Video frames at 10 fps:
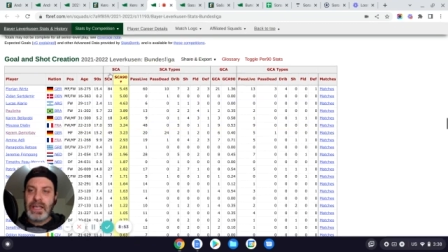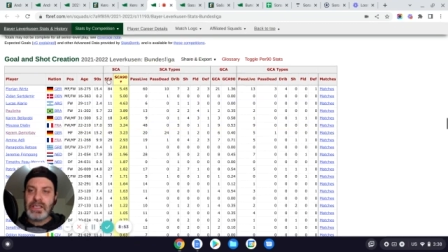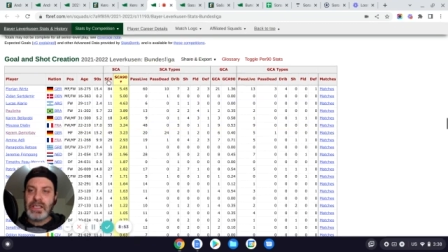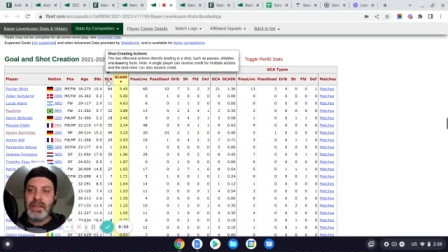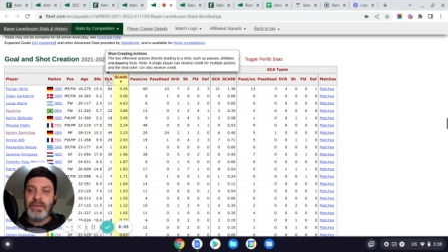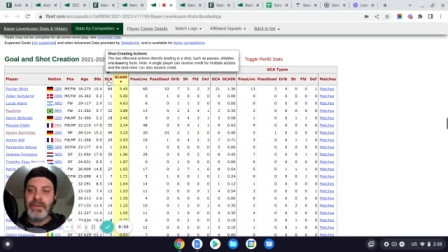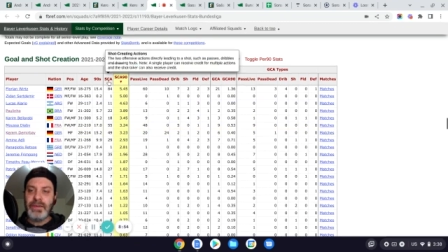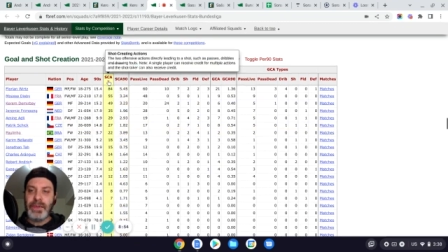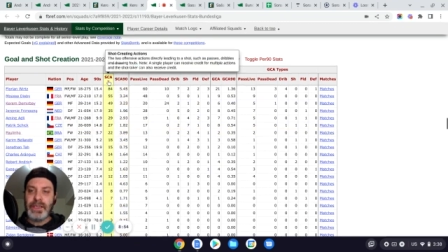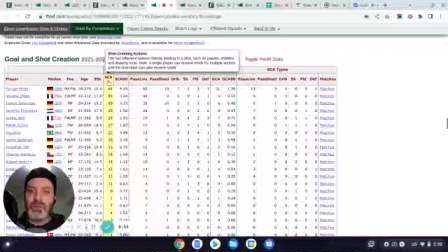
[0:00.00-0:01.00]
actually, even
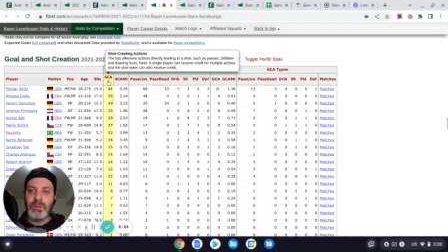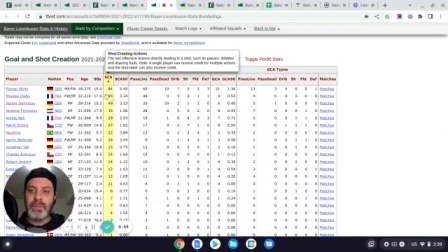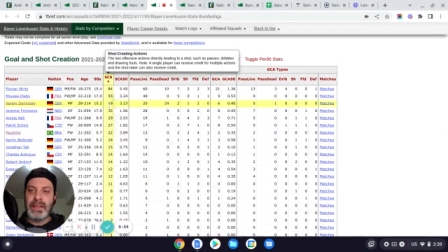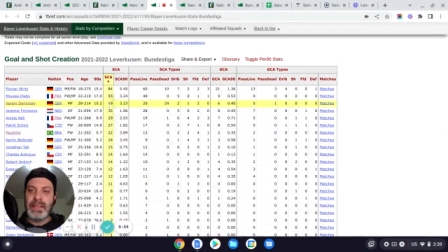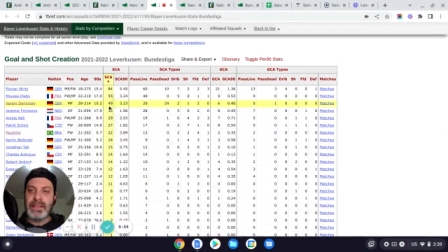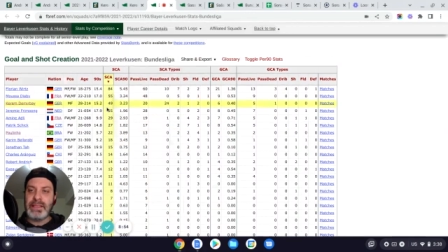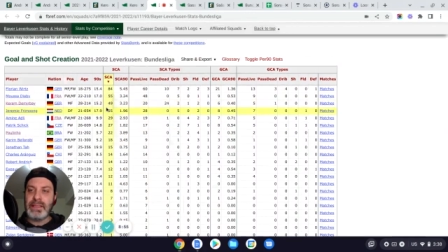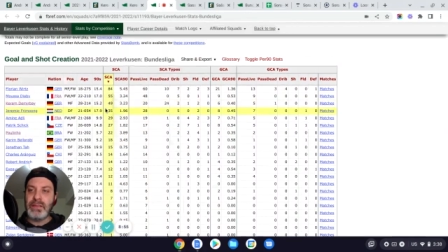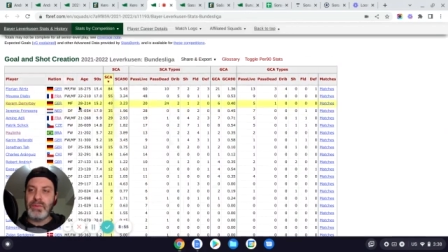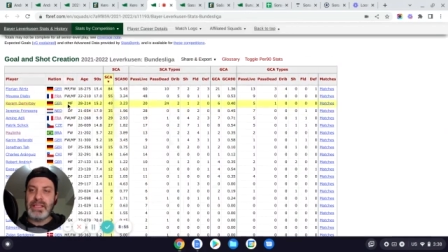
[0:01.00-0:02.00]
if we sort by
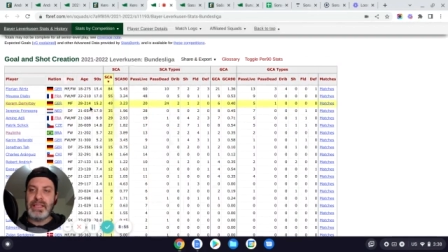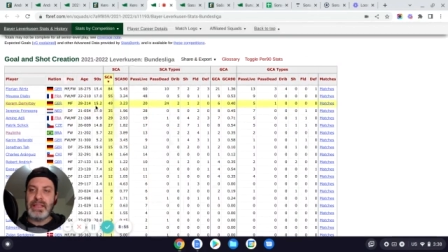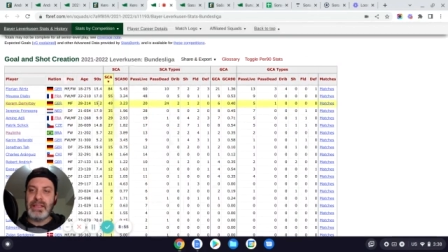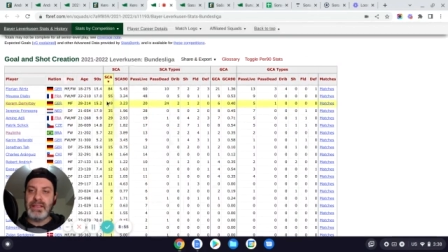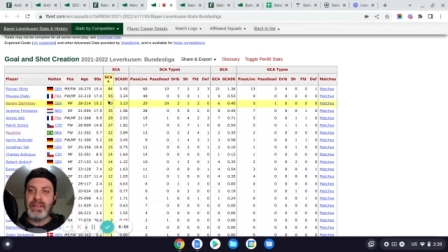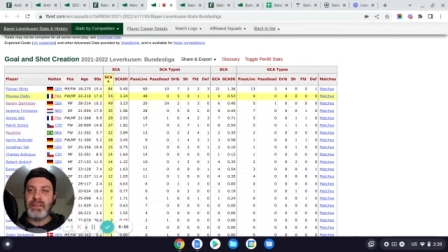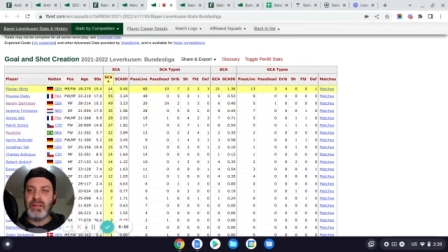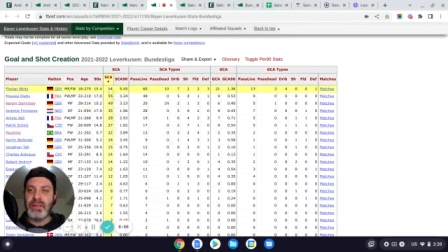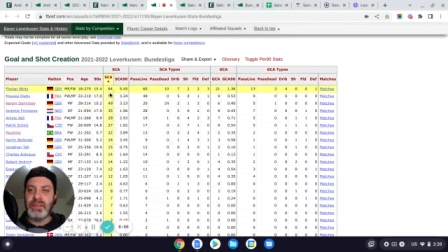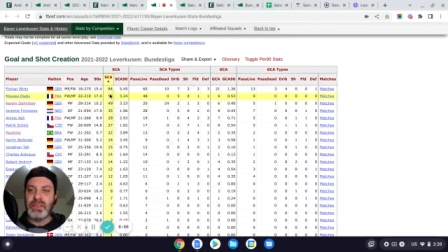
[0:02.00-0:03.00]
this, we see that he's
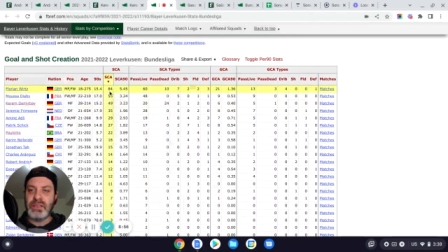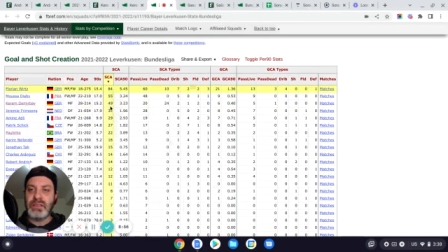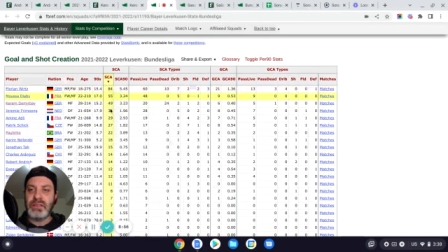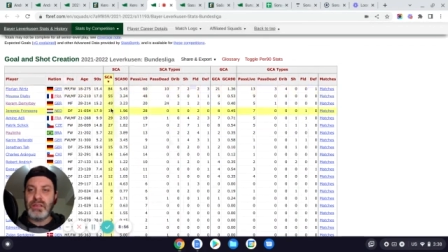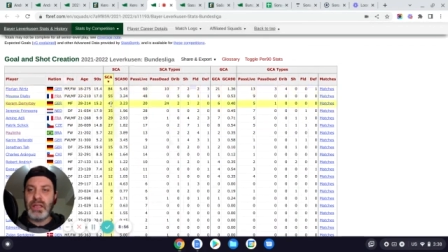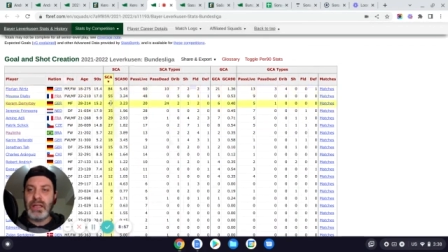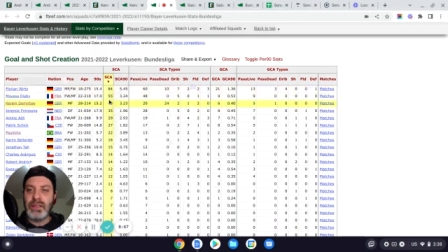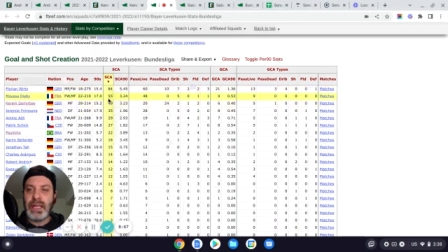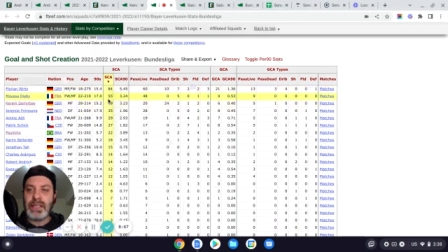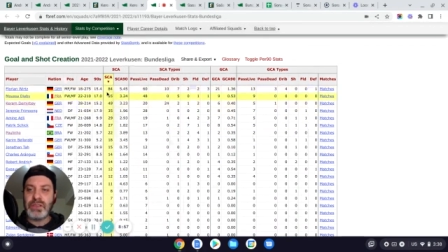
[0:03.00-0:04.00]
third in just
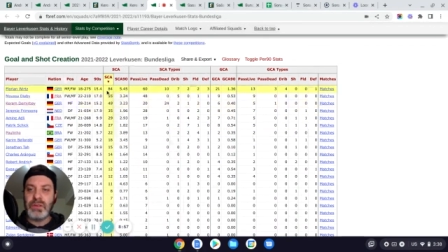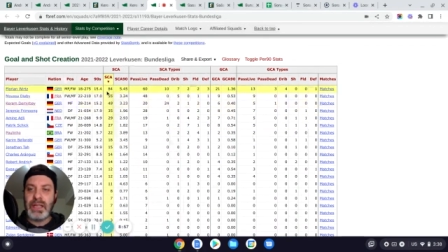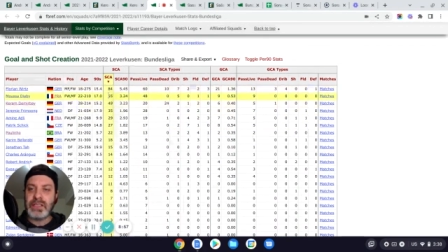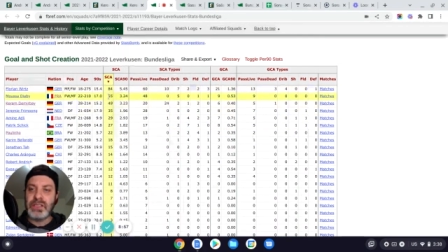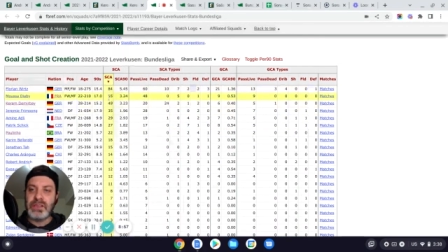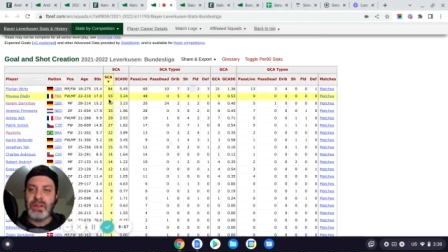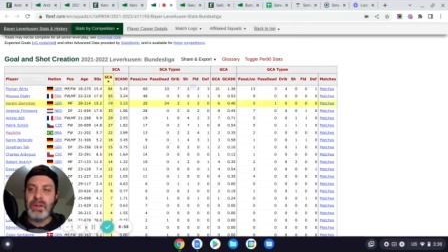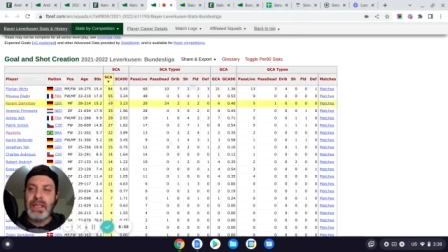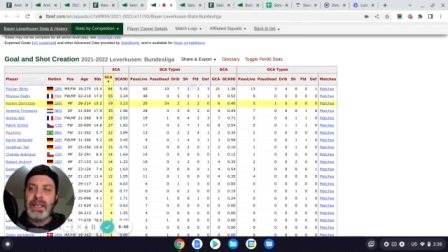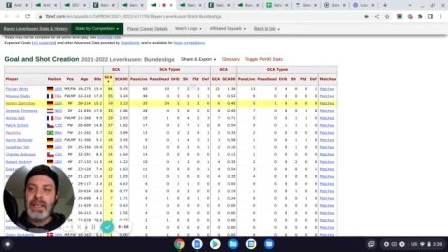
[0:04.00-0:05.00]
actual action.
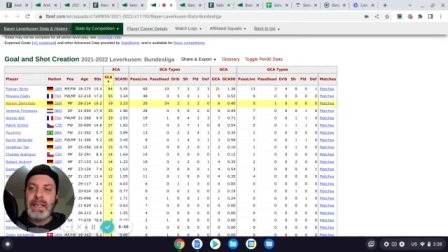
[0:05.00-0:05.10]
So